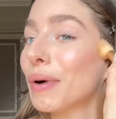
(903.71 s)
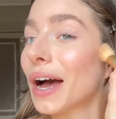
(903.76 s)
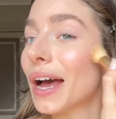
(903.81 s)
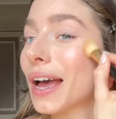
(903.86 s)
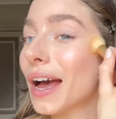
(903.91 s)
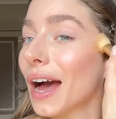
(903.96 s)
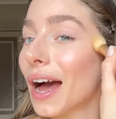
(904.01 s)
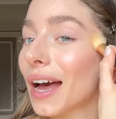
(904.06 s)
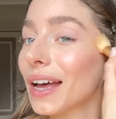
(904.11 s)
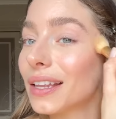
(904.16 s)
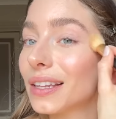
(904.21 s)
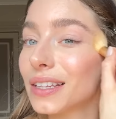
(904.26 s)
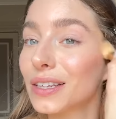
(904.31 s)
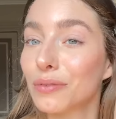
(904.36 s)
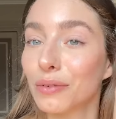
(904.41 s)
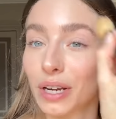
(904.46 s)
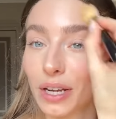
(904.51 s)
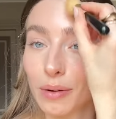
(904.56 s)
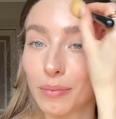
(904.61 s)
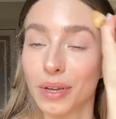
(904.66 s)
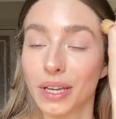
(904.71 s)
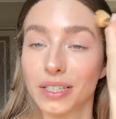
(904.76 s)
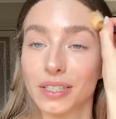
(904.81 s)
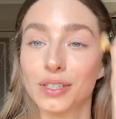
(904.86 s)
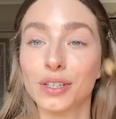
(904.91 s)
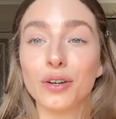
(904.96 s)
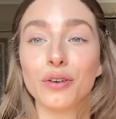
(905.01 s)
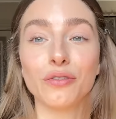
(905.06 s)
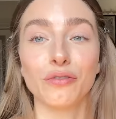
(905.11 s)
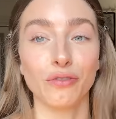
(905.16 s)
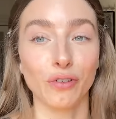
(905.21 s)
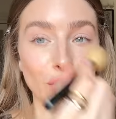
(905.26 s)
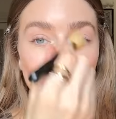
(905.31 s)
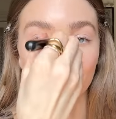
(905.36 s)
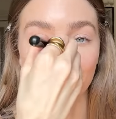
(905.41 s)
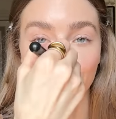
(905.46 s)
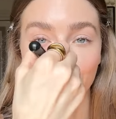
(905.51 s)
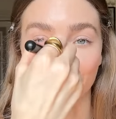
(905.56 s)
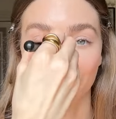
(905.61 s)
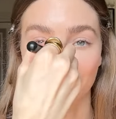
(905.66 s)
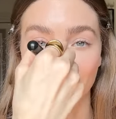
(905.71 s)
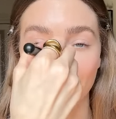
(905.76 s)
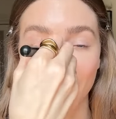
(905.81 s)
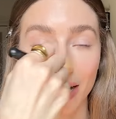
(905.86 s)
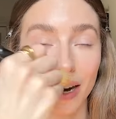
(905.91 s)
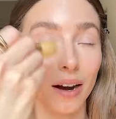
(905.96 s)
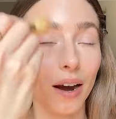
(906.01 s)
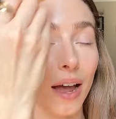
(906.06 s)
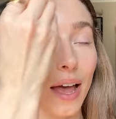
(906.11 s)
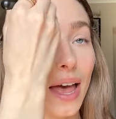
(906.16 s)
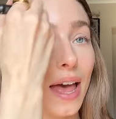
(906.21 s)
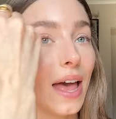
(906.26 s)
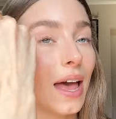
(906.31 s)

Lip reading: I highly recommend to go follow her there.